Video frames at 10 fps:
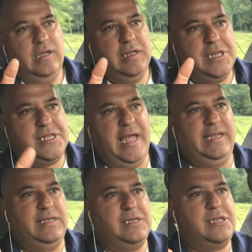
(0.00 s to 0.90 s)

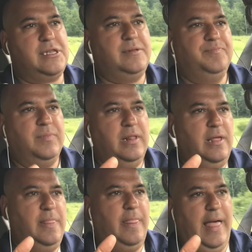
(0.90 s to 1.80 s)
sentence,
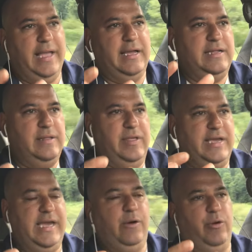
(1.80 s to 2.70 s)
like
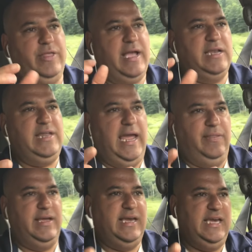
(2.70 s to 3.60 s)
would contain
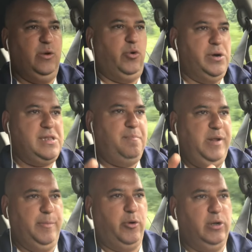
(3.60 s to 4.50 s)
the keywords that
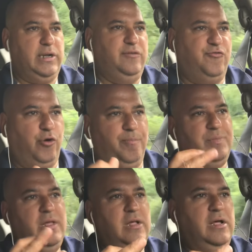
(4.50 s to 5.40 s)
people are looking for.
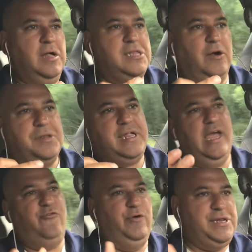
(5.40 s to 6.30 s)
So say
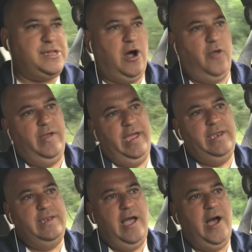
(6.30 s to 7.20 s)
if we saw that
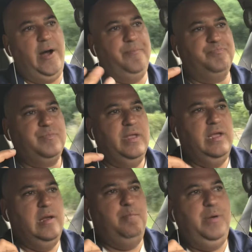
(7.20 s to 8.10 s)

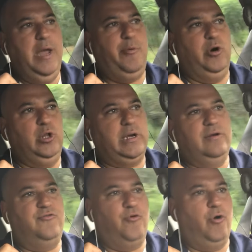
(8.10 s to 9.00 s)
people are looking
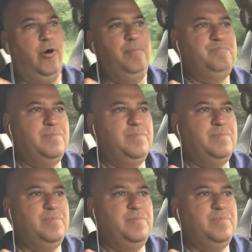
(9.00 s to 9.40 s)
for